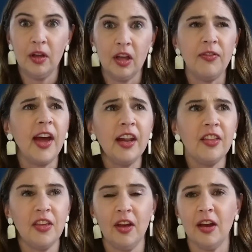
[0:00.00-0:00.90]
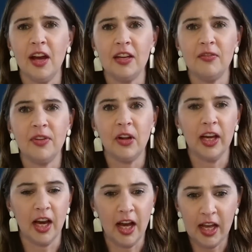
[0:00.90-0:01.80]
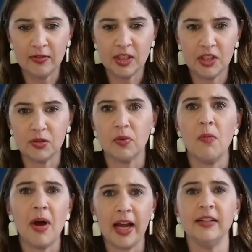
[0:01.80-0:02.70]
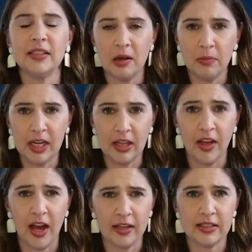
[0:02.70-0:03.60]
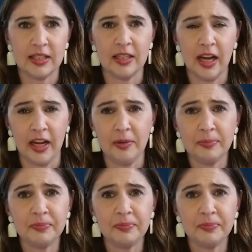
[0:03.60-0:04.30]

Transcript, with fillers: If anything, I felt like I have to just remind somebody that tonight.